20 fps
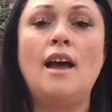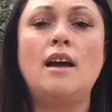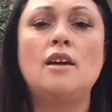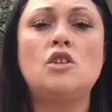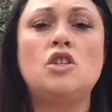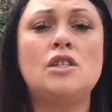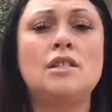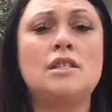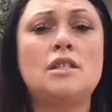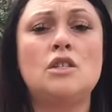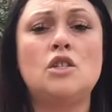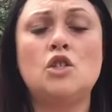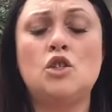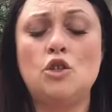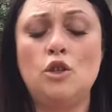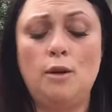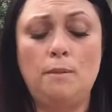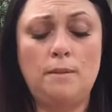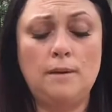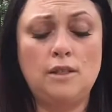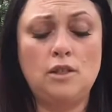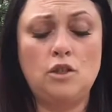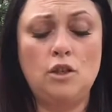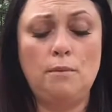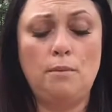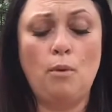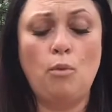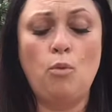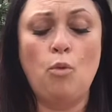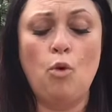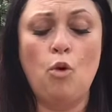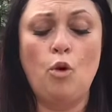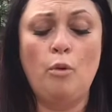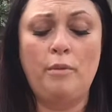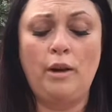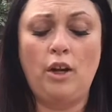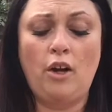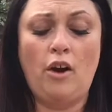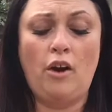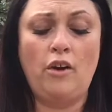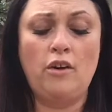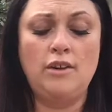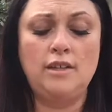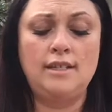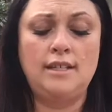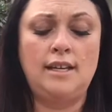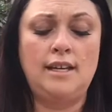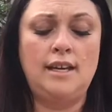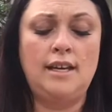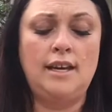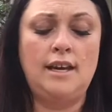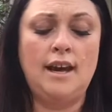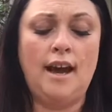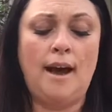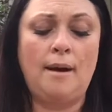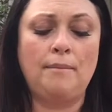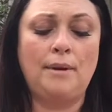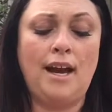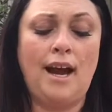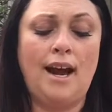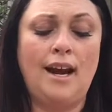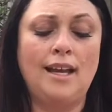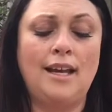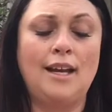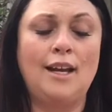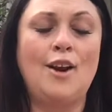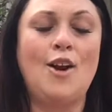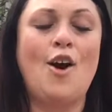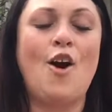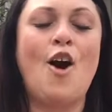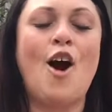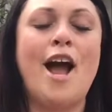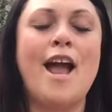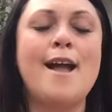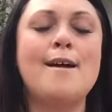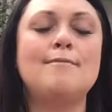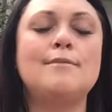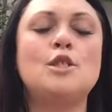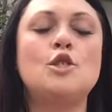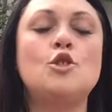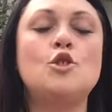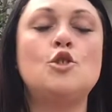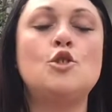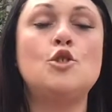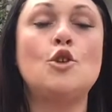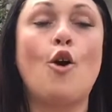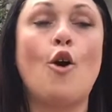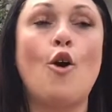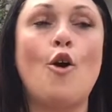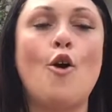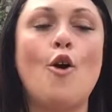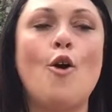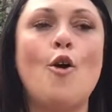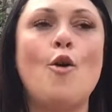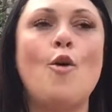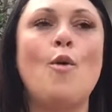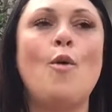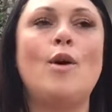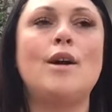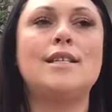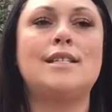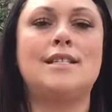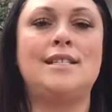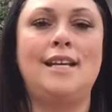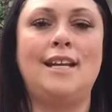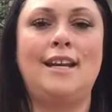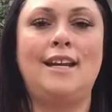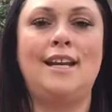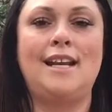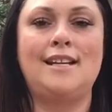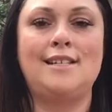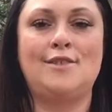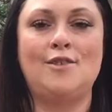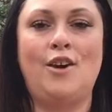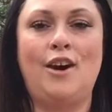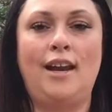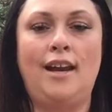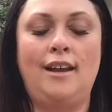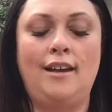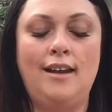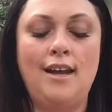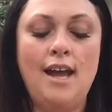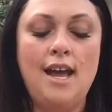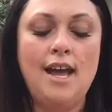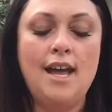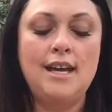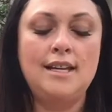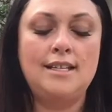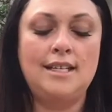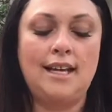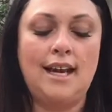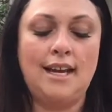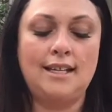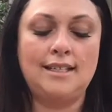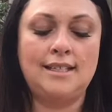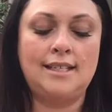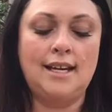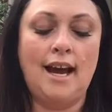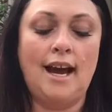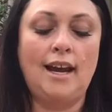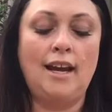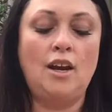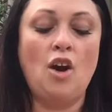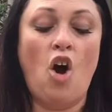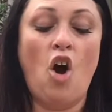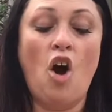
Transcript: Just a super, super warm and cozy cardigan, and I am so stinking excited to get started.